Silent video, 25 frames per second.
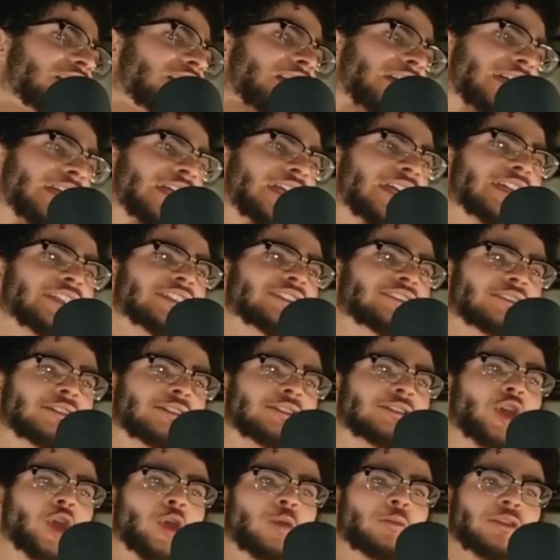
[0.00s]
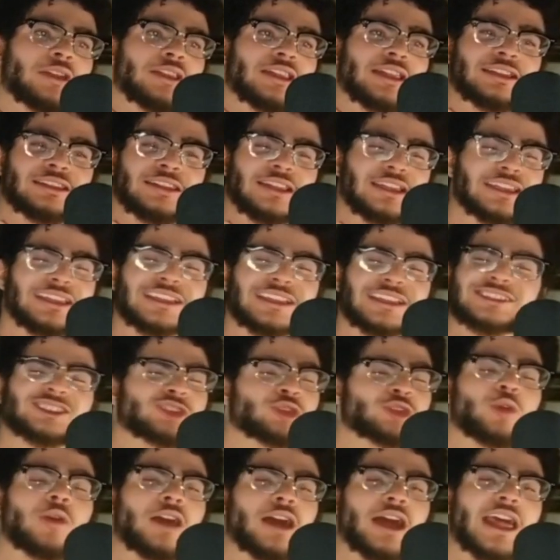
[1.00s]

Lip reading: and Kagome. Like it's so